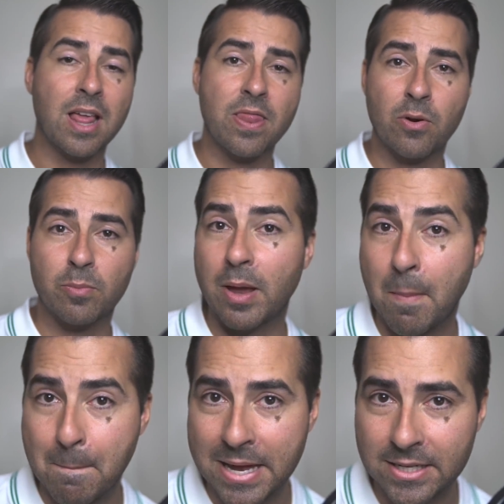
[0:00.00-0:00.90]
That would be
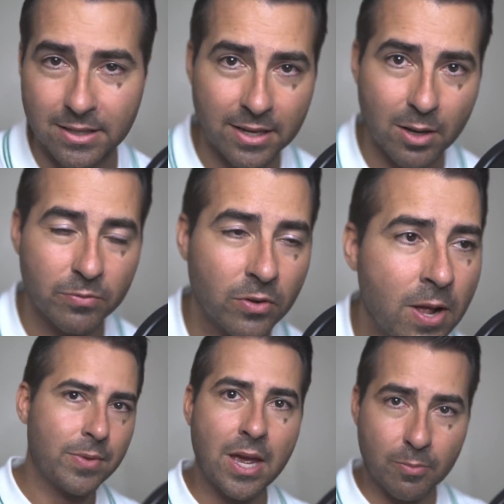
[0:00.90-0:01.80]
immensely helpful.
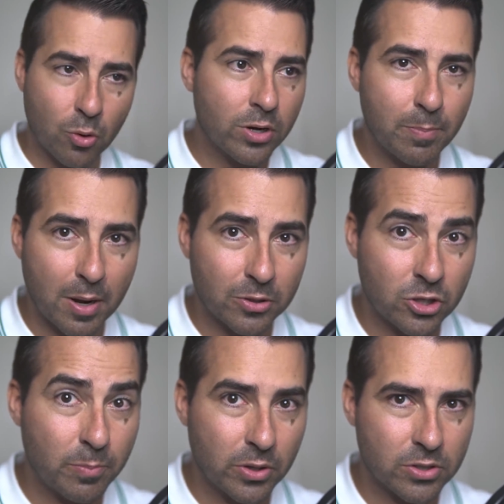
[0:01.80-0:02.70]
And I'm going to publish
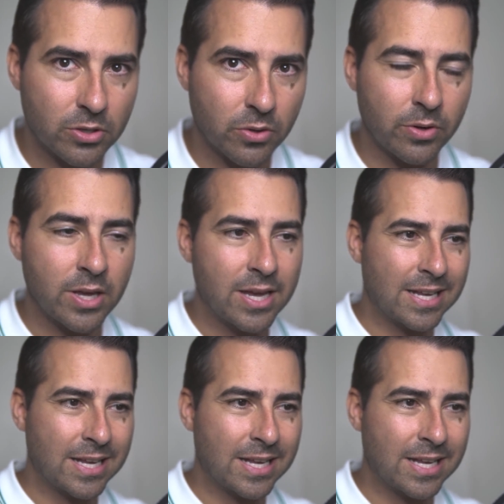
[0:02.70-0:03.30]
a book soon.